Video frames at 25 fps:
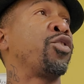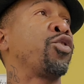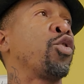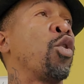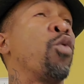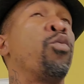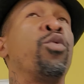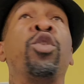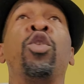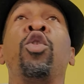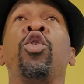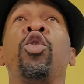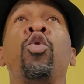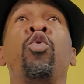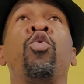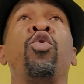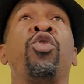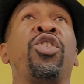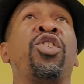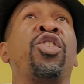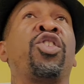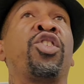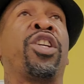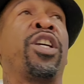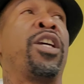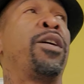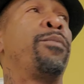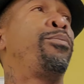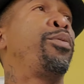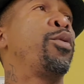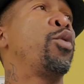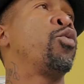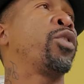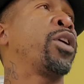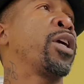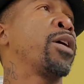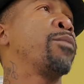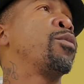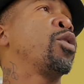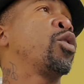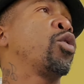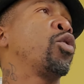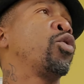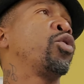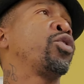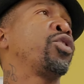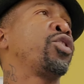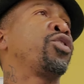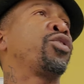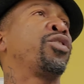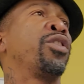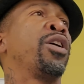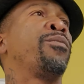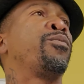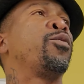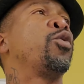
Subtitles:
So when you're using shampoo chemicals and stuff,